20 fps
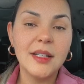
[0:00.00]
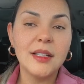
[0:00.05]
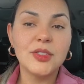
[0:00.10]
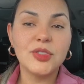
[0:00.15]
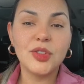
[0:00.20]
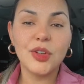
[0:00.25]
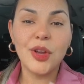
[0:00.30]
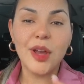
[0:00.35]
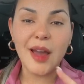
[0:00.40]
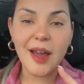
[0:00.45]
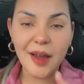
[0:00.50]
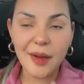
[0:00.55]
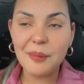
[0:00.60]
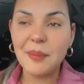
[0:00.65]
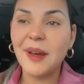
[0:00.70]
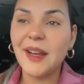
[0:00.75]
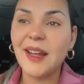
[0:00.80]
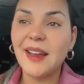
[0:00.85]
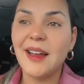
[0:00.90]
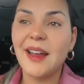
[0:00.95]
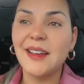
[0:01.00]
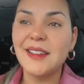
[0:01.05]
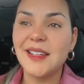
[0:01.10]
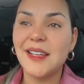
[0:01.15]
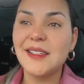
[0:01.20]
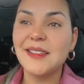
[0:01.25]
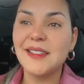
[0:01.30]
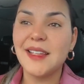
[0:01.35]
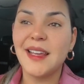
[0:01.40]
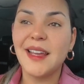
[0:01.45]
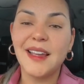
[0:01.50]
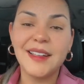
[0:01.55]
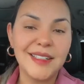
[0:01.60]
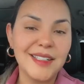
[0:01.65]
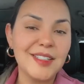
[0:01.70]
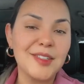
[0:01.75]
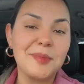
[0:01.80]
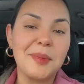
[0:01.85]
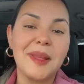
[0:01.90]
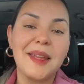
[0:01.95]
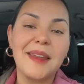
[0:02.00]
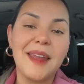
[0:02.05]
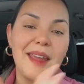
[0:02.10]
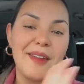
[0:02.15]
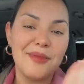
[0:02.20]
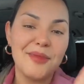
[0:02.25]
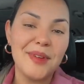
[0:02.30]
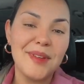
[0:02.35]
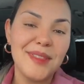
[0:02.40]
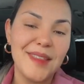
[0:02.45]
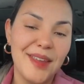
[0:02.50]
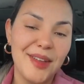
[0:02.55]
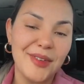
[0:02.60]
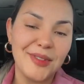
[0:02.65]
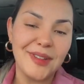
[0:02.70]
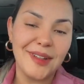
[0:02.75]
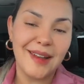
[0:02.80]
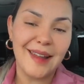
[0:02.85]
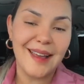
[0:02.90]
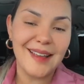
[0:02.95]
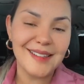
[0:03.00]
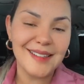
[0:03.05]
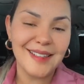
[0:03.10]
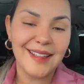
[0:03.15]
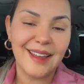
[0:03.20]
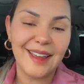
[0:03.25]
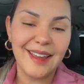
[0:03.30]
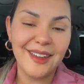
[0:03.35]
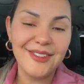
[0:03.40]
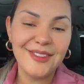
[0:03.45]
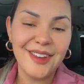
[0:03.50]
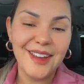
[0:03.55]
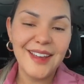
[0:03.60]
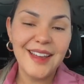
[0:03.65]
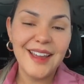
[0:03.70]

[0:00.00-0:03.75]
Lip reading: So, as I say, I explain everything on the last live.